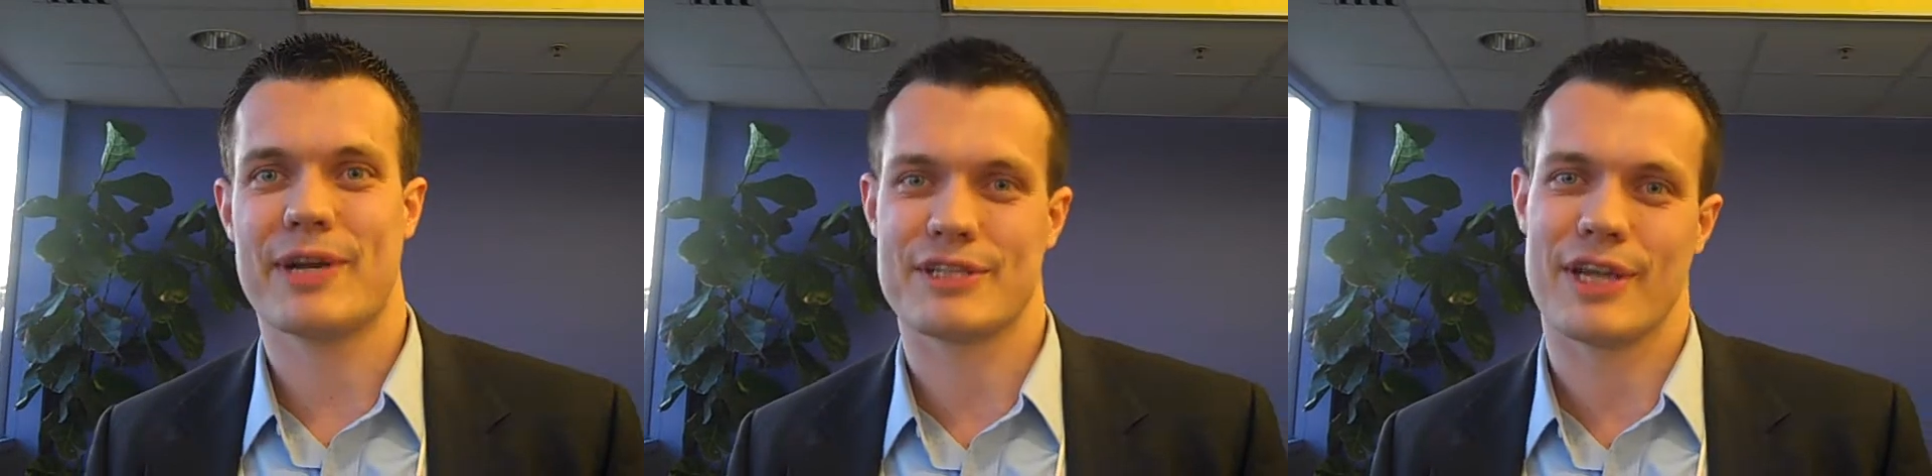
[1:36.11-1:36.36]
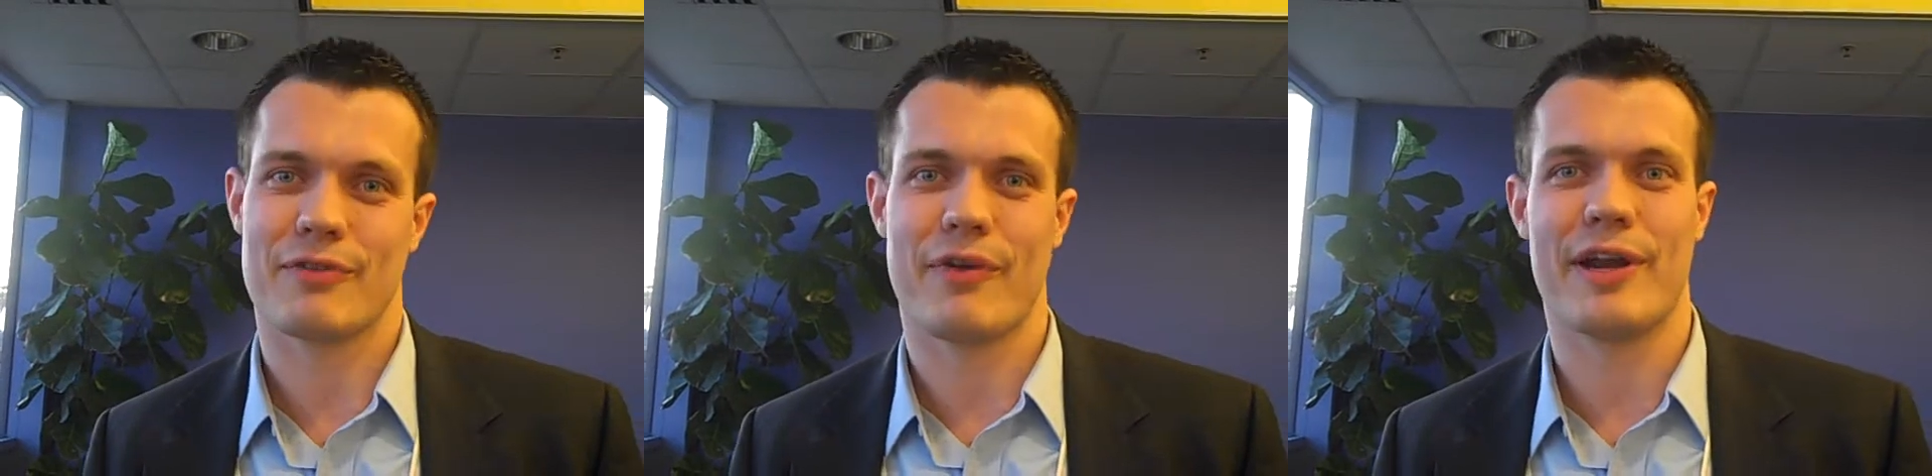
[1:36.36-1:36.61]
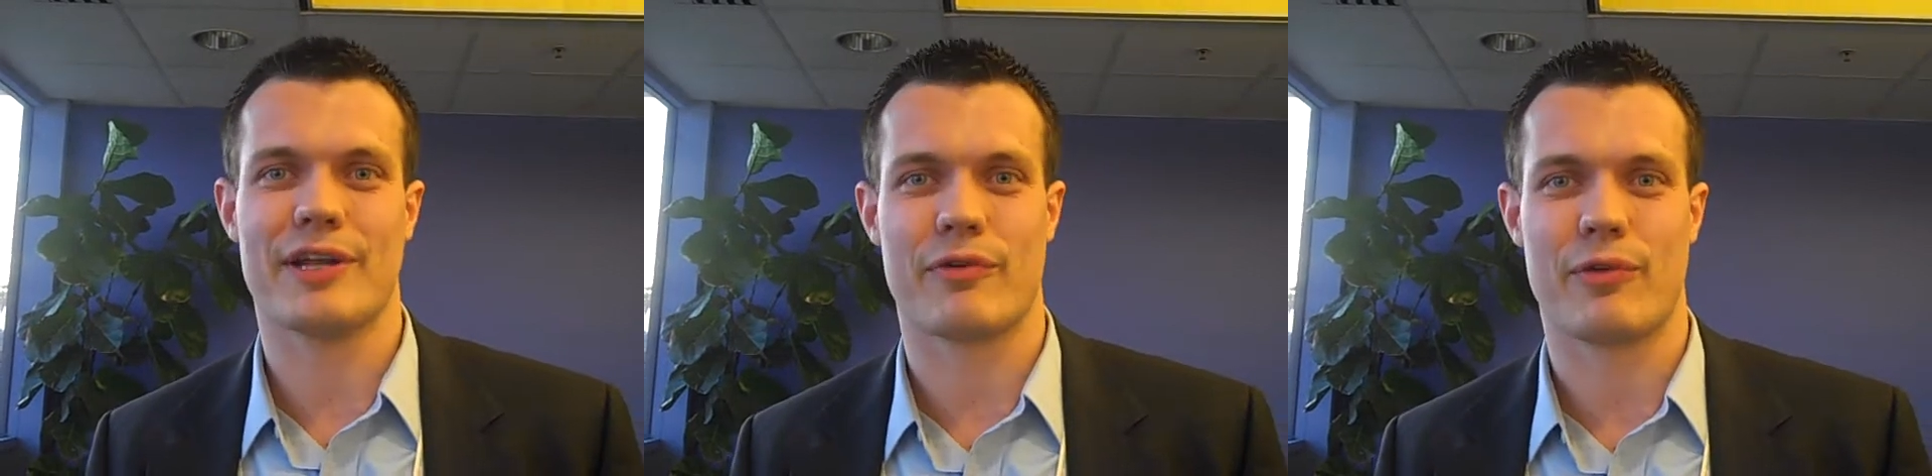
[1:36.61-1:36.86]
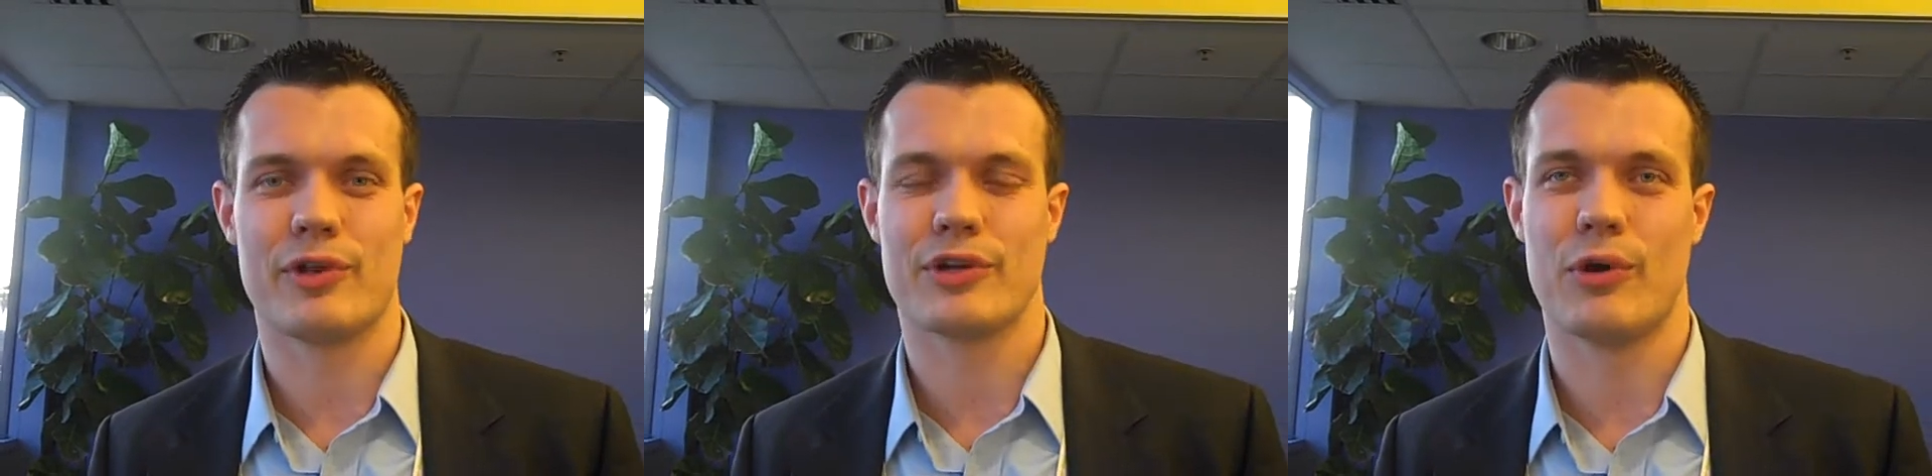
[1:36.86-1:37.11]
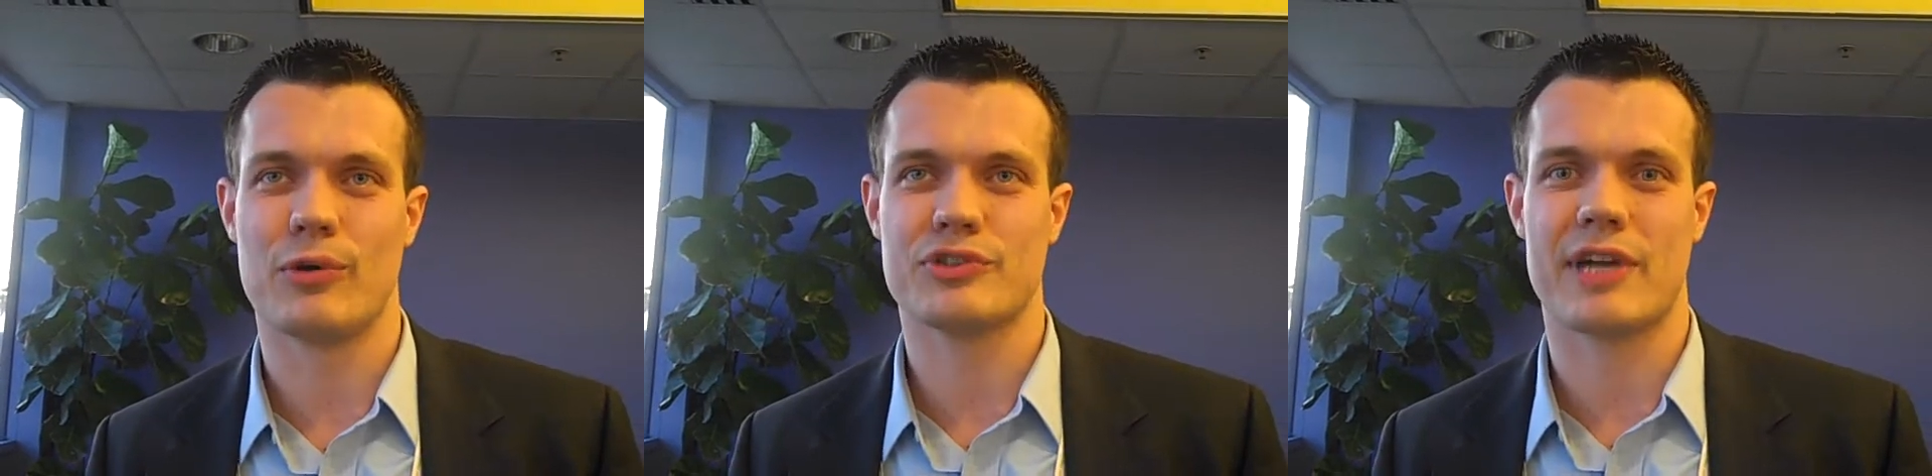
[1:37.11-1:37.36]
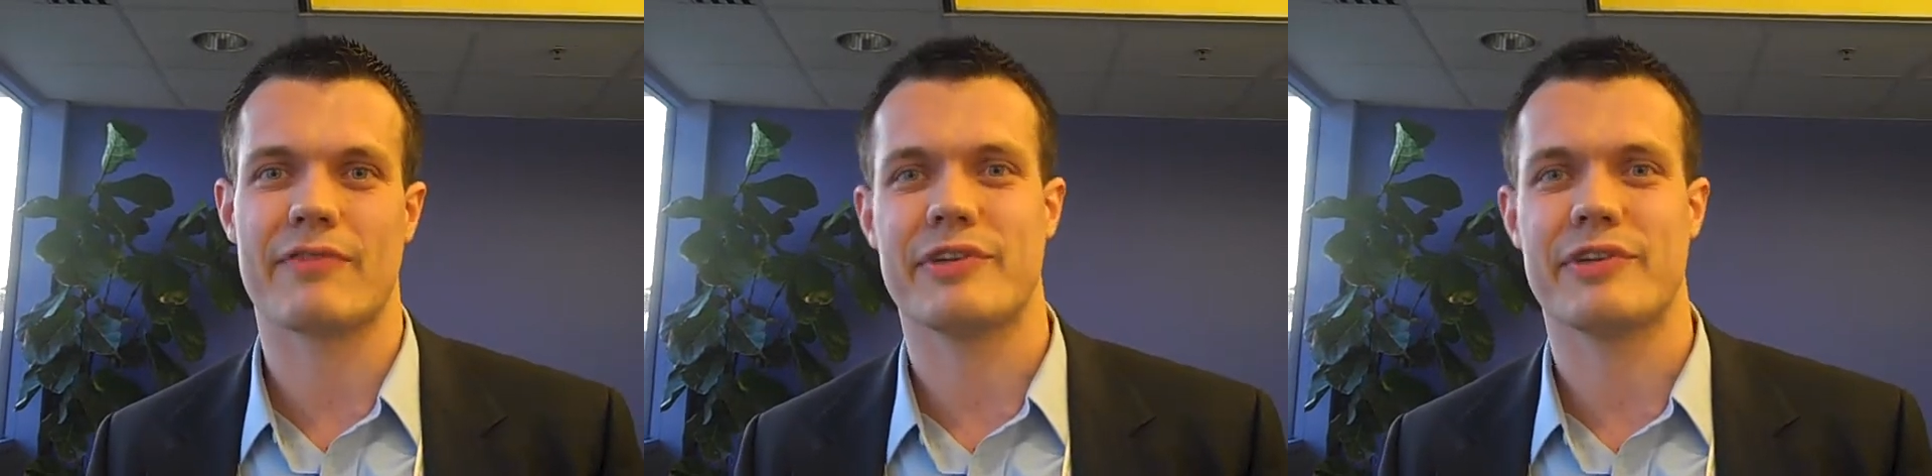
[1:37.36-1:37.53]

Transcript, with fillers: much like riding a roller coaster.